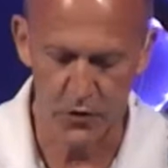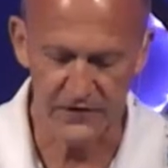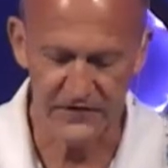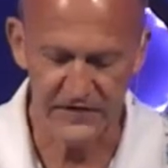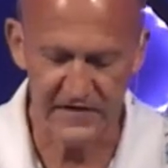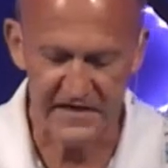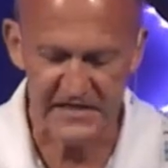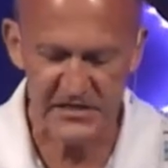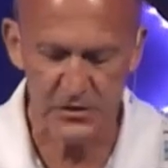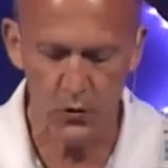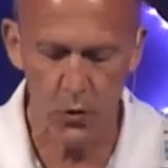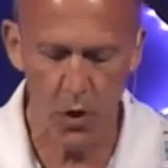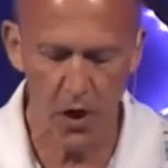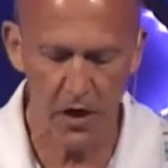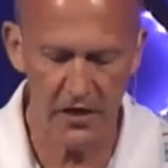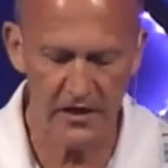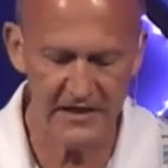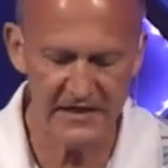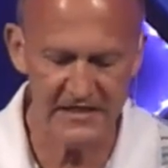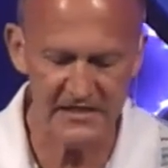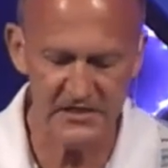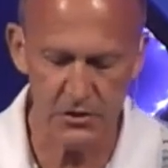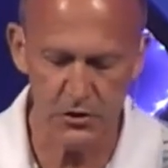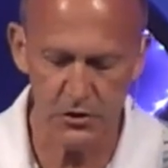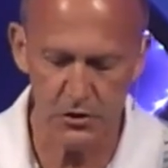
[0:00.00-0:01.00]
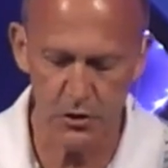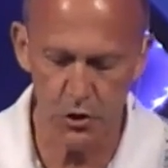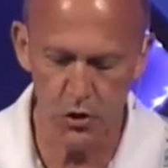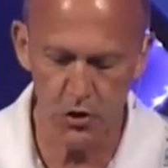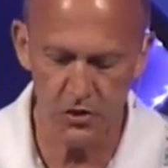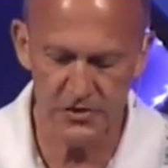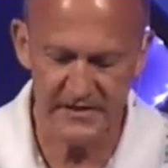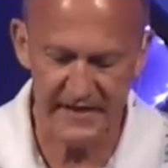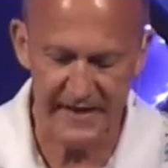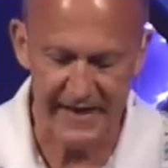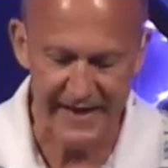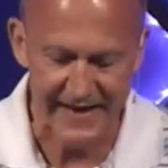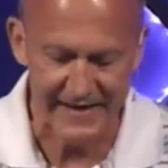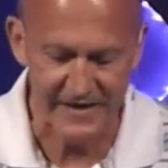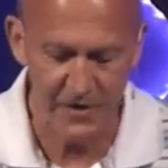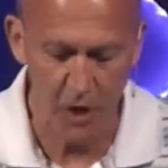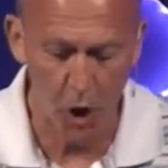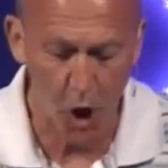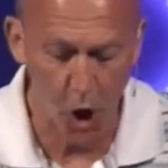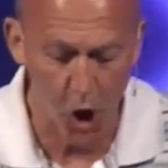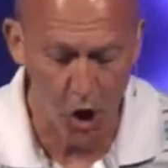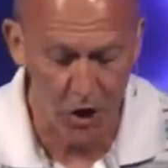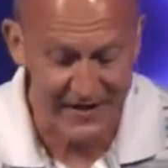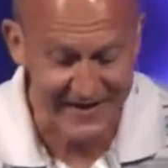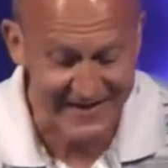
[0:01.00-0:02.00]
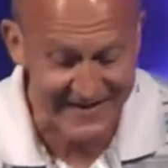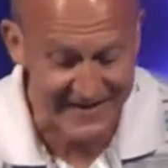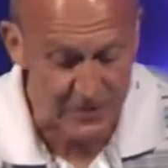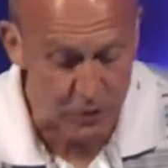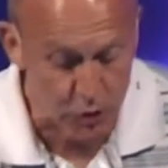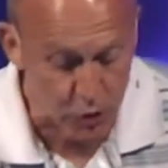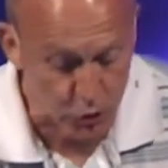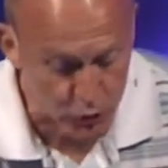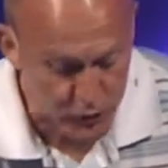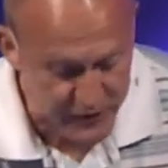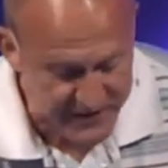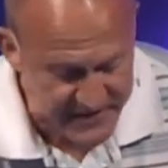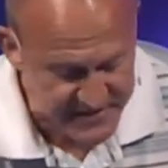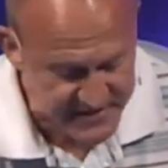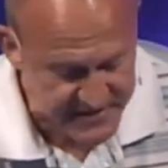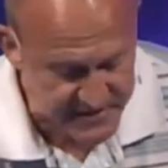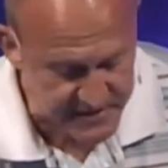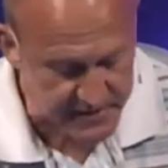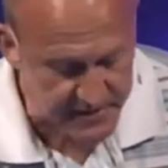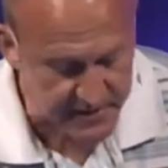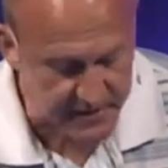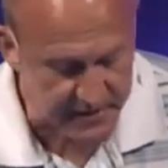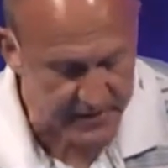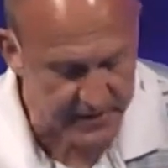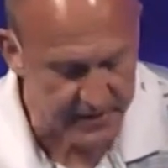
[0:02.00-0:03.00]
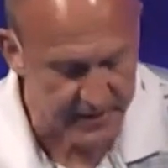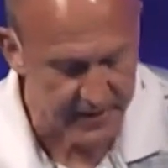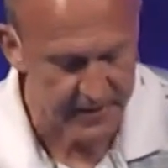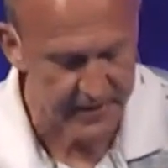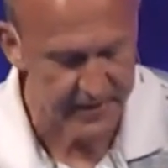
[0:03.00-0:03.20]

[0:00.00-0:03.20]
if these qualities are yours and are increasing,